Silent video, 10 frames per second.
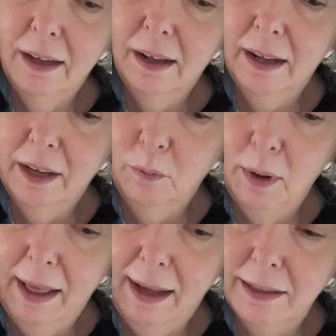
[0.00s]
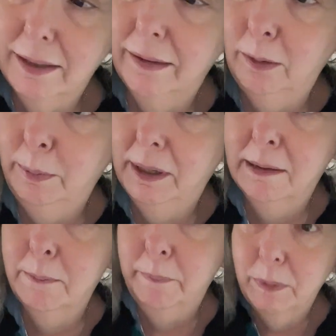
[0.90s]
I can relax a little
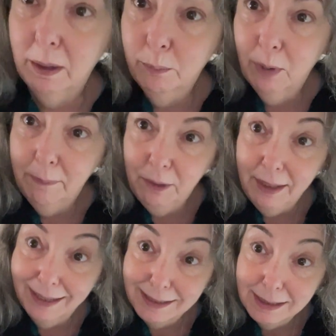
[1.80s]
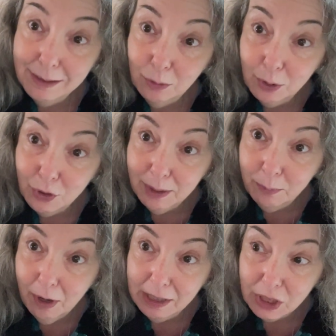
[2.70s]
bit, prep the next crochet
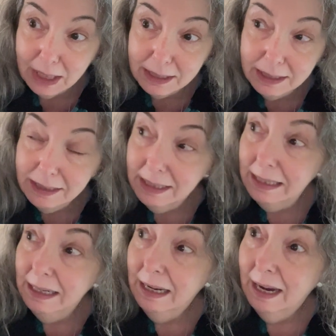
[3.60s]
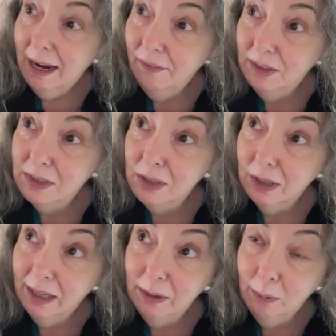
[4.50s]
project, and then start
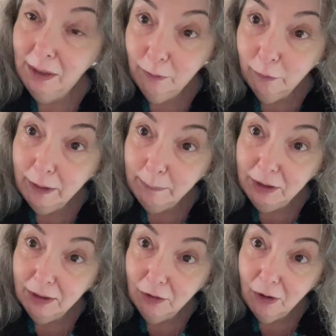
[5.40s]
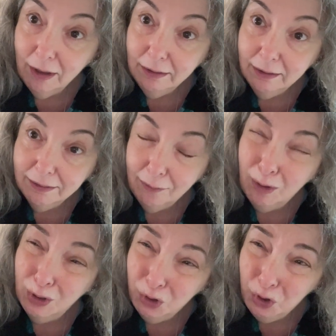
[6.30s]
getting ready for family dinner night because I've
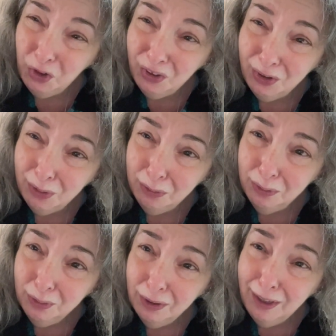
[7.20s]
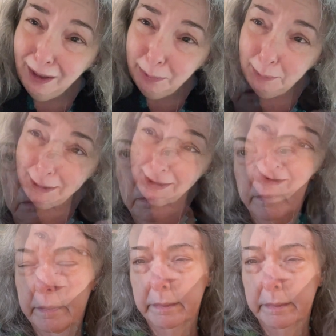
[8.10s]
got cooking to do. I'll be back.